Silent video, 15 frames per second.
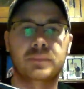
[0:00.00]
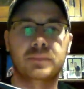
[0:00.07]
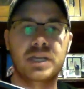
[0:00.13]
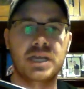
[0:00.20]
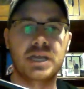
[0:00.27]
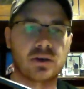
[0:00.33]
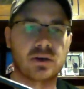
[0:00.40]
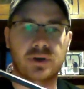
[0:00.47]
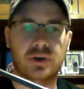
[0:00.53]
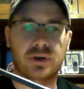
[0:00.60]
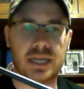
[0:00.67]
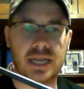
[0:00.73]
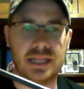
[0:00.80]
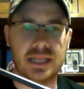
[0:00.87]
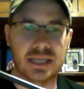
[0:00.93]
Nico
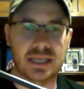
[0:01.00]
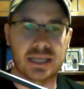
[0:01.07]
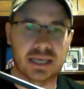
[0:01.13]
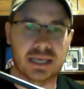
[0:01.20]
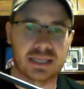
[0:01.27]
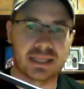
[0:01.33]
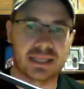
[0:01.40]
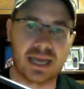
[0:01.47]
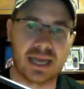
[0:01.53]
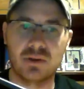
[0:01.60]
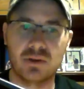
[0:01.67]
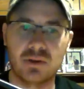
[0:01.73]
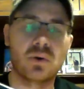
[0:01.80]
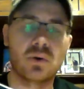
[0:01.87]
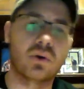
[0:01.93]
rig, anything like that.
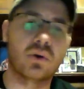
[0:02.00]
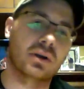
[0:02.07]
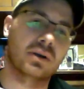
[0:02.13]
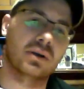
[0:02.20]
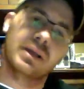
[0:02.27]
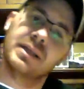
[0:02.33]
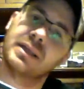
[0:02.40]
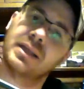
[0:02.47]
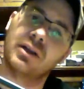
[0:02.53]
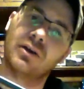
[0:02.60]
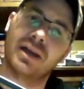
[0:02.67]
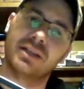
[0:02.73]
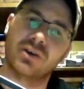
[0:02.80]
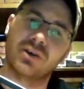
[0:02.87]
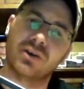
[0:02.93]
Or,
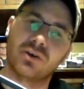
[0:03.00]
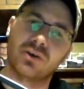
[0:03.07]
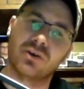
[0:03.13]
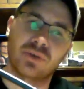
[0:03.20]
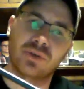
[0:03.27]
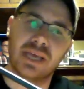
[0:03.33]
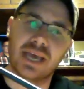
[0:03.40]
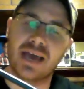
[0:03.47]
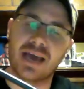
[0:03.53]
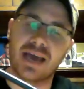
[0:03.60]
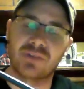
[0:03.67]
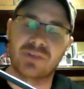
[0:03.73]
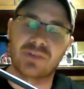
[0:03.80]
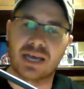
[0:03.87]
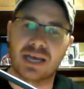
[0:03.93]
I don't really have a
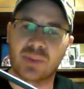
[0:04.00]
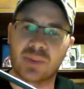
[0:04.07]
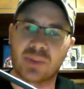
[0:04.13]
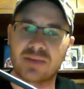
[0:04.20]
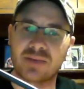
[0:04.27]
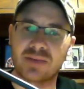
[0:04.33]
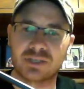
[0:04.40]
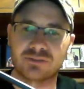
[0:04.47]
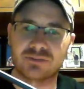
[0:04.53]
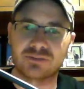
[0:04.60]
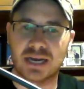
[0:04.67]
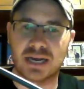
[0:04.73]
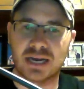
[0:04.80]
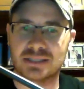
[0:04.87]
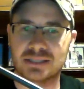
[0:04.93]
lot of panfish
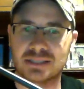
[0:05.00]
rods.